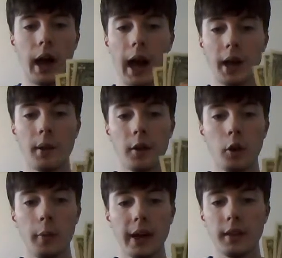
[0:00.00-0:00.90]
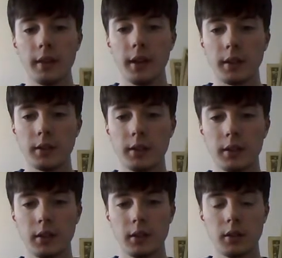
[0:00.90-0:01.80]
I'd rather go back to this.
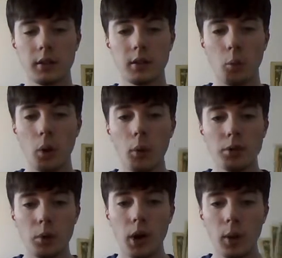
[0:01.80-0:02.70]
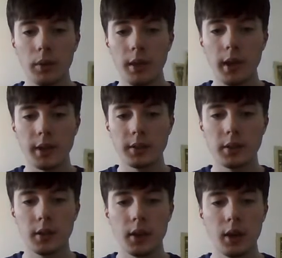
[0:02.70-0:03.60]
What was wrong with this?
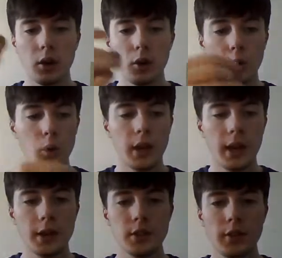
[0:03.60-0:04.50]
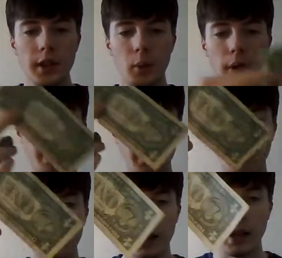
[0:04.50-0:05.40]
Who cares if they wear out
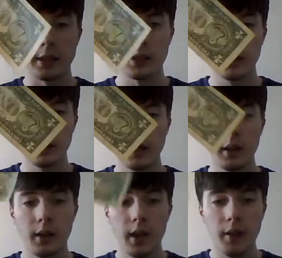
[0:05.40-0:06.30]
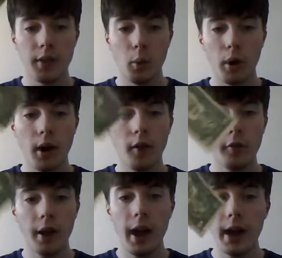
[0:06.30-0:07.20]
fast? If they wear out
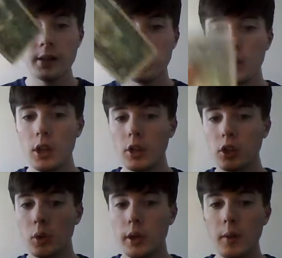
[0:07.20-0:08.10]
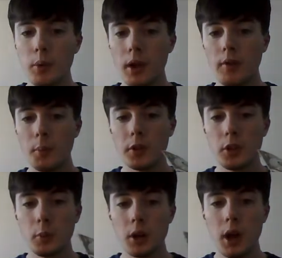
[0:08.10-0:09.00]
fast, you get rid of them and you
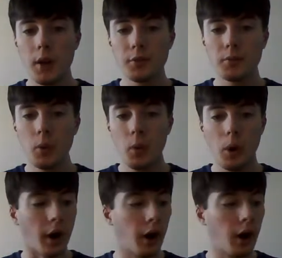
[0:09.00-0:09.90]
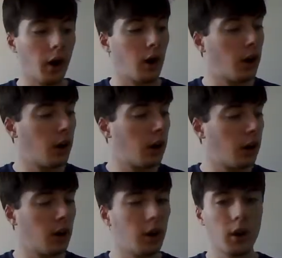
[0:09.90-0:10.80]
print off some more.
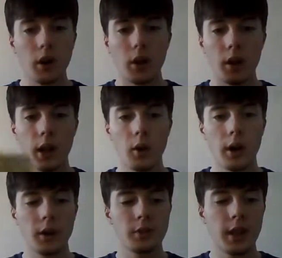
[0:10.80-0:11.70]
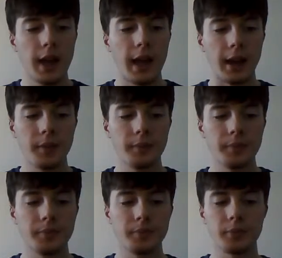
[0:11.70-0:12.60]
How hard is that?
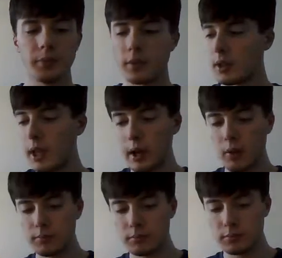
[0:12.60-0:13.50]
Now,